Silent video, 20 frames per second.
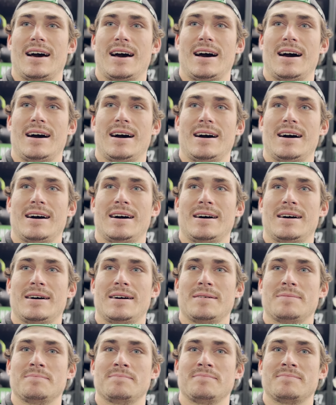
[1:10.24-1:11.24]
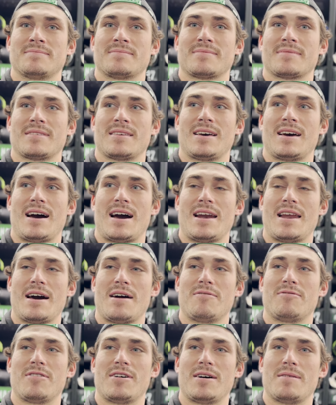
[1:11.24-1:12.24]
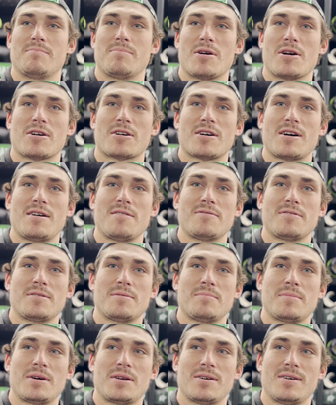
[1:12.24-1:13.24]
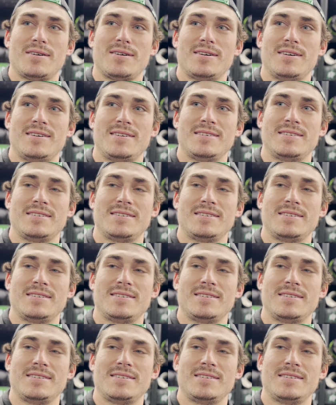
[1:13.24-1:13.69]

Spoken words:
I'd have Barkov in the middle.